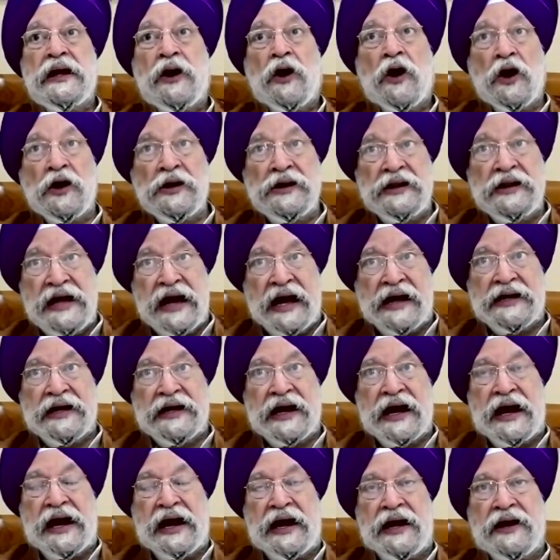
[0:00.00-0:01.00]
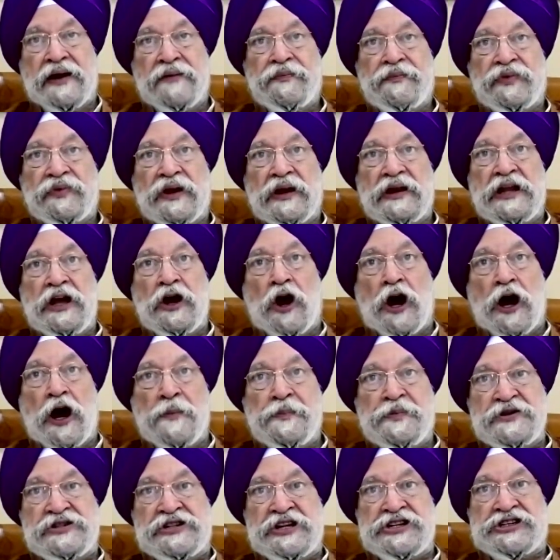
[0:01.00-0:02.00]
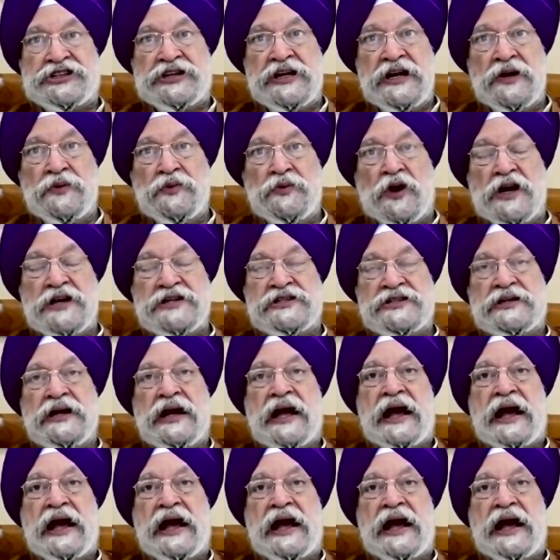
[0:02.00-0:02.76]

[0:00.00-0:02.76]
On the other hand, the opposition was